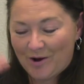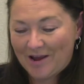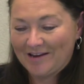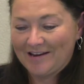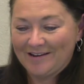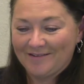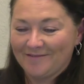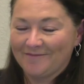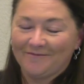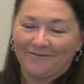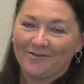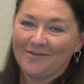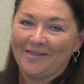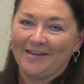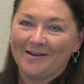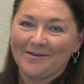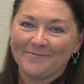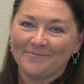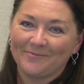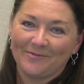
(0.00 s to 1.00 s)
waiting for
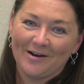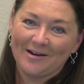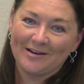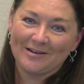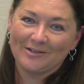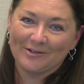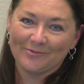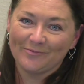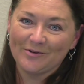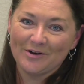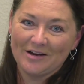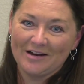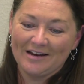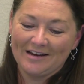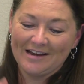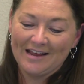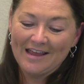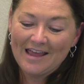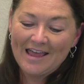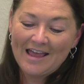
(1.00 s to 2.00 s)
them, ready to
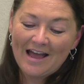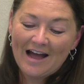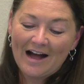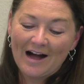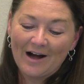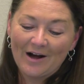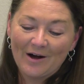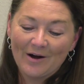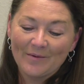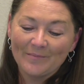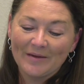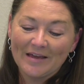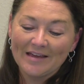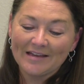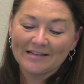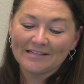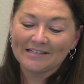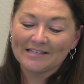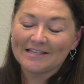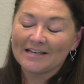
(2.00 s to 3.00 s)
read,
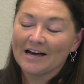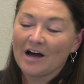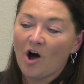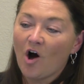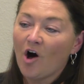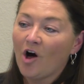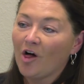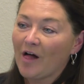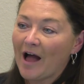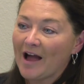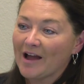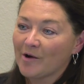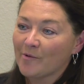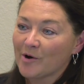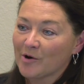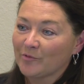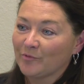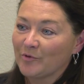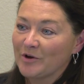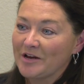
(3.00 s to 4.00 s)
is the All
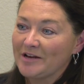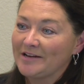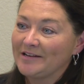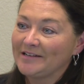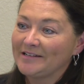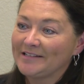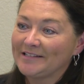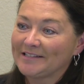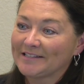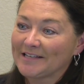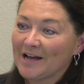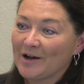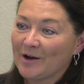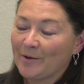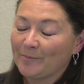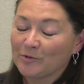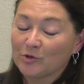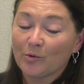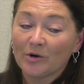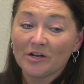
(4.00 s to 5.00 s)
Iowa Reads
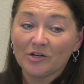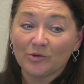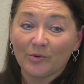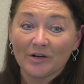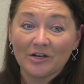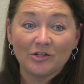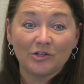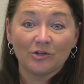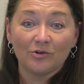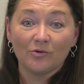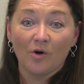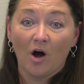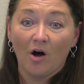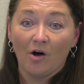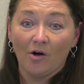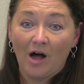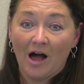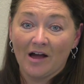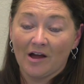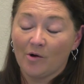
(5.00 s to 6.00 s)
2022
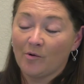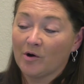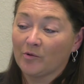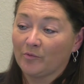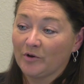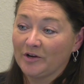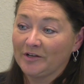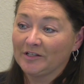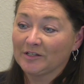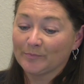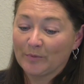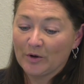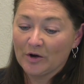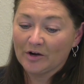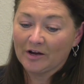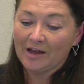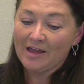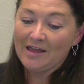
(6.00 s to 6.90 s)
All Iowa Reads book,